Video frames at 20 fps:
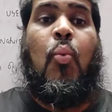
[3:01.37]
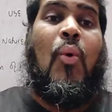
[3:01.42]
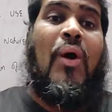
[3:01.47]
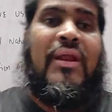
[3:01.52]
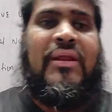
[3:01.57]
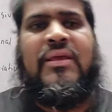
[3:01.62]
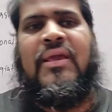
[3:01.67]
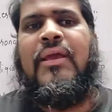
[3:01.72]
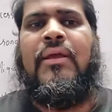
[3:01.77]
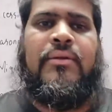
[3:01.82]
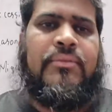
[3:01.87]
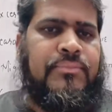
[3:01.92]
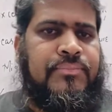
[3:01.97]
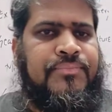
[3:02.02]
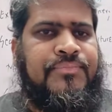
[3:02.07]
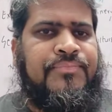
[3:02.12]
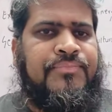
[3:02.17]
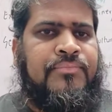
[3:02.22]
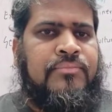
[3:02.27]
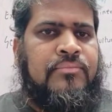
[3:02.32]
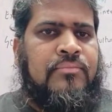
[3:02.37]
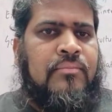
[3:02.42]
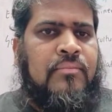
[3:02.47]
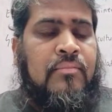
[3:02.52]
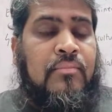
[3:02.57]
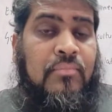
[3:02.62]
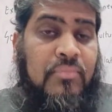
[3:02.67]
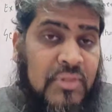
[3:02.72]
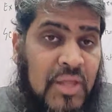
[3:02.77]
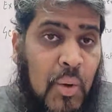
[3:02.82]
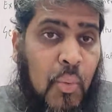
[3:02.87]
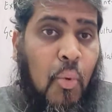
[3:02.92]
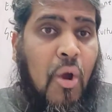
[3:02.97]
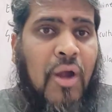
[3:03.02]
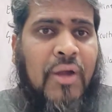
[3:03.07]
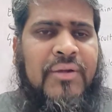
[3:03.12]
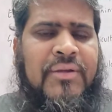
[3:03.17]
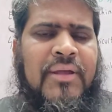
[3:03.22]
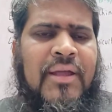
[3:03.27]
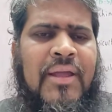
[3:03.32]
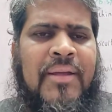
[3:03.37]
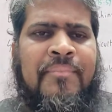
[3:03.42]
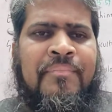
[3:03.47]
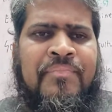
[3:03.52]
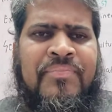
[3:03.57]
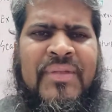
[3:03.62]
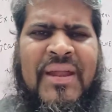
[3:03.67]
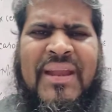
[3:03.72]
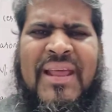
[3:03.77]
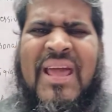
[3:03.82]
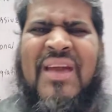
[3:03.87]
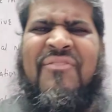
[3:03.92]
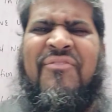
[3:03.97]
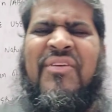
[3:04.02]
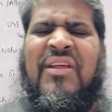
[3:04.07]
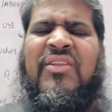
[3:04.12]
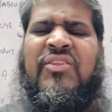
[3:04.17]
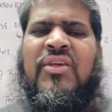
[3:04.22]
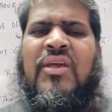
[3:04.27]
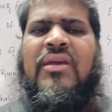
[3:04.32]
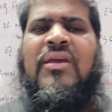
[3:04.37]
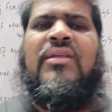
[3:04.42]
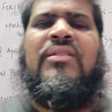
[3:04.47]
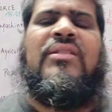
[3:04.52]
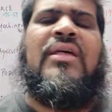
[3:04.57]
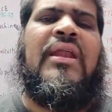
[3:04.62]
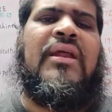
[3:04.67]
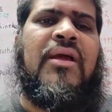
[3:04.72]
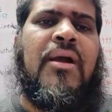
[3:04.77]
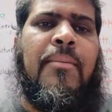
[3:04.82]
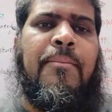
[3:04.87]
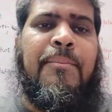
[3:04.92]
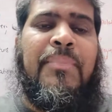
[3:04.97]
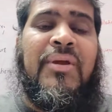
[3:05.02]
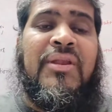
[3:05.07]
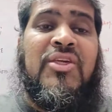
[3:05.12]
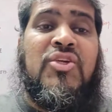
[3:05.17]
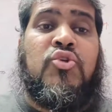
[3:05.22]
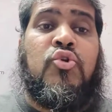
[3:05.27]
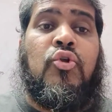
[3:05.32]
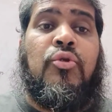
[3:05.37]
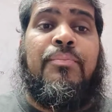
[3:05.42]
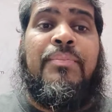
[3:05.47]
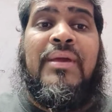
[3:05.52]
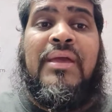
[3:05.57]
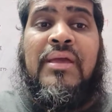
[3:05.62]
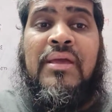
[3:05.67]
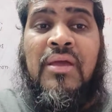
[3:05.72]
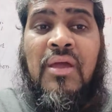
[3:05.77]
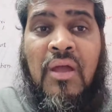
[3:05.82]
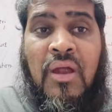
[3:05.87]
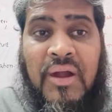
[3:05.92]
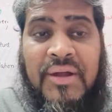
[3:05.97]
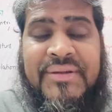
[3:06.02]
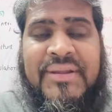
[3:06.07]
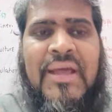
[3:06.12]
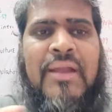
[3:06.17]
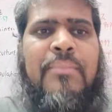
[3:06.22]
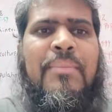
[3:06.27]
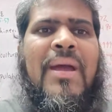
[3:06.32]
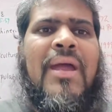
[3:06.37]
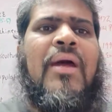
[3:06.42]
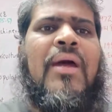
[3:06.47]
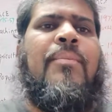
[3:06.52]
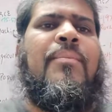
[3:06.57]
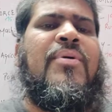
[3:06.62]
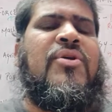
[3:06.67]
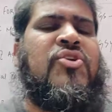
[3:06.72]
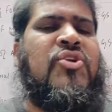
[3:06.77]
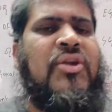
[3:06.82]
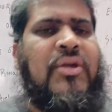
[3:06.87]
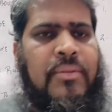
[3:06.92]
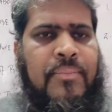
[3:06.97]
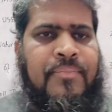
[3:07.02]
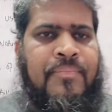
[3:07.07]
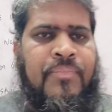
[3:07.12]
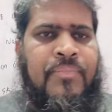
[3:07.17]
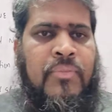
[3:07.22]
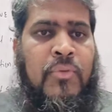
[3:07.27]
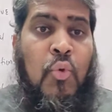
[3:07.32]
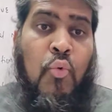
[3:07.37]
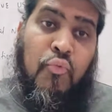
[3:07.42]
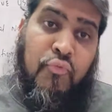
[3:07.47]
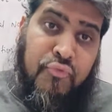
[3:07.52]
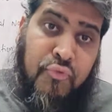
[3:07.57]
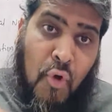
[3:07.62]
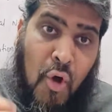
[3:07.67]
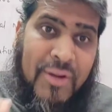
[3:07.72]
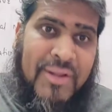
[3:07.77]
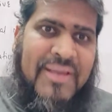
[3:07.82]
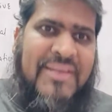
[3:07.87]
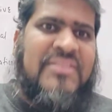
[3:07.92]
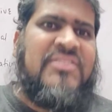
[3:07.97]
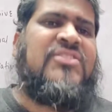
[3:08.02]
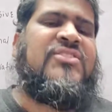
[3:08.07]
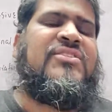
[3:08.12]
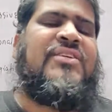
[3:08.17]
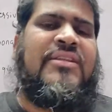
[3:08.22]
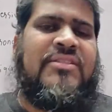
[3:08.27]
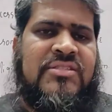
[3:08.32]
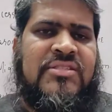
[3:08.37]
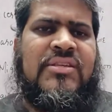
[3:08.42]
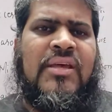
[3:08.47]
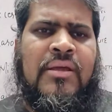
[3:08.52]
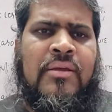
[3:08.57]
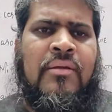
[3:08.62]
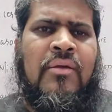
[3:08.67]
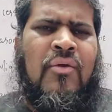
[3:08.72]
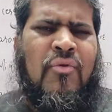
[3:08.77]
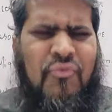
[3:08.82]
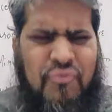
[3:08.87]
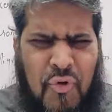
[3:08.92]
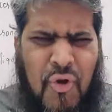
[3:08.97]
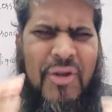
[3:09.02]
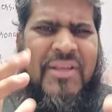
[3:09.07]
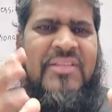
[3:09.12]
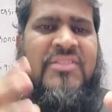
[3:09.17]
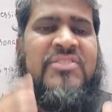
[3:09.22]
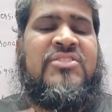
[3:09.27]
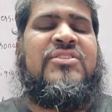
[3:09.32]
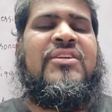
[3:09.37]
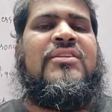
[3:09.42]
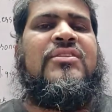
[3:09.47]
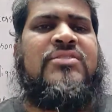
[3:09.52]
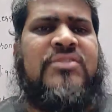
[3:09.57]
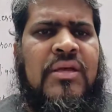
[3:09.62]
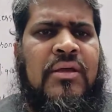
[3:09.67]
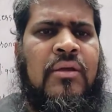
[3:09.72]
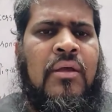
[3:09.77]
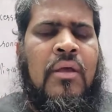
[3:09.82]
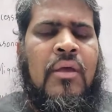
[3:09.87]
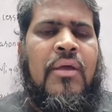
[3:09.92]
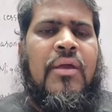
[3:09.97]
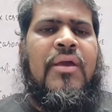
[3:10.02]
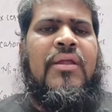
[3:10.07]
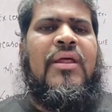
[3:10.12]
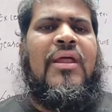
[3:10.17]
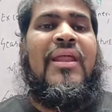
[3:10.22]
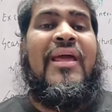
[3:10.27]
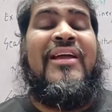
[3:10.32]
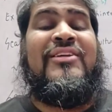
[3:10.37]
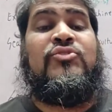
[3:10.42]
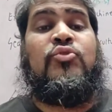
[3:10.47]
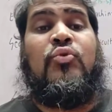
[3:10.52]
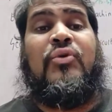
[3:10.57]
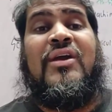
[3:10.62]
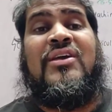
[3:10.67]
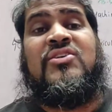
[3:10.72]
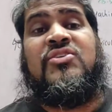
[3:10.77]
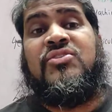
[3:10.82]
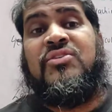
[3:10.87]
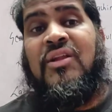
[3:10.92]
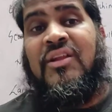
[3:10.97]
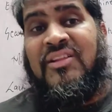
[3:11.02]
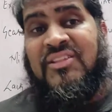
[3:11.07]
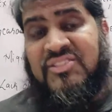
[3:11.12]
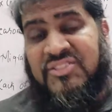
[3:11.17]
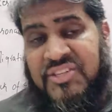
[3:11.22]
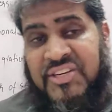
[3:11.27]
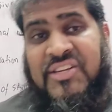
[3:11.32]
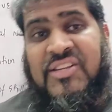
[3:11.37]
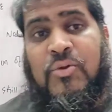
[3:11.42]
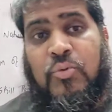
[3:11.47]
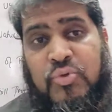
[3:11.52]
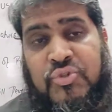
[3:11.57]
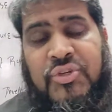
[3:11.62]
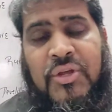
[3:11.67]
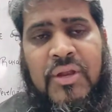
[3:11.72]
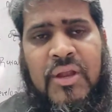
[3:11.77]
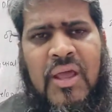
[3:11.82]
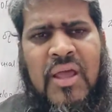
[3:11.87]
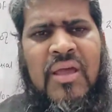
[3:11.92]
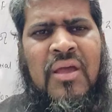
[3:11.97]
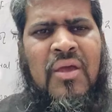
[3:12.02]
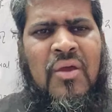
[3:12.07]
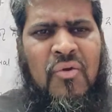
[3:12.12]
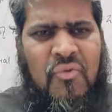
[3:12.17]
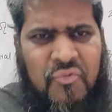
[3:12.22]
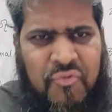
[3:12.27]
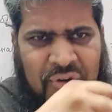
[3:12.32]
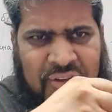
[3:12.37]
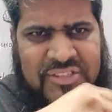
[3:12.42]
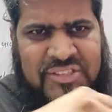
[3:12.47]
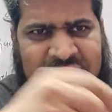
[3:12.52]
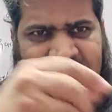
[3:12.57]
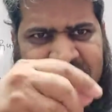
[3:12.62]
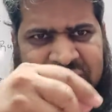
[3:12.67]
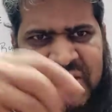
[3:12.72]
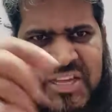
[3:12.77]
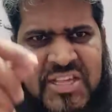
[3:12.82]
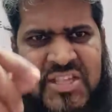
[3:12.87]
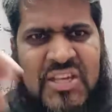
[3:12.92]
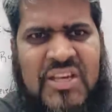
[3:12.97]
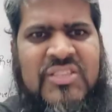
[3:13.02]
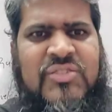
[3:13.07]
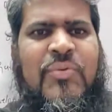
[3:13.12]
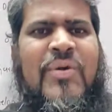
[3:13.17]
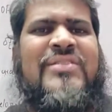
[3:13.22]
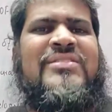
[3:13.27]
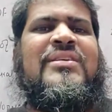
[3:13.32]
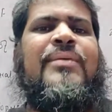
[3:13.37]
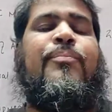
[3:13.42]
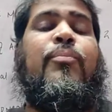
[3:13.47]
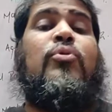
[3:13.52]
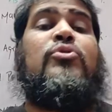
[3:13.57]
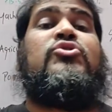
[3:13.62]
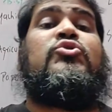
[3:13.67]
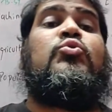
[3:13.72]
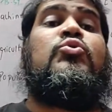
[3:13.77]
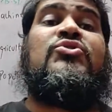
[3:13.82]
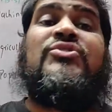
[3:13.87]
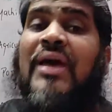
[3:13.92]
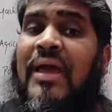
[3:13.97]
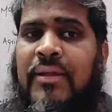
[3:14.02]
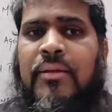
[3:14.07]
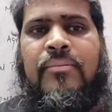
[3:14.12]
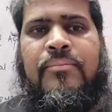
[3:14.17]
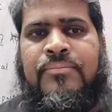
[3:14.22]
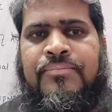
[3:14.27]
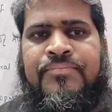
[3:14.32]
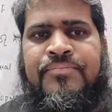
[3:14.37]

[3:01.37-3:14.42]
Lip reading: working. They want that everything in their company should be done by a machine. For instance, in an educational institution, first the teachers were supposed to sign.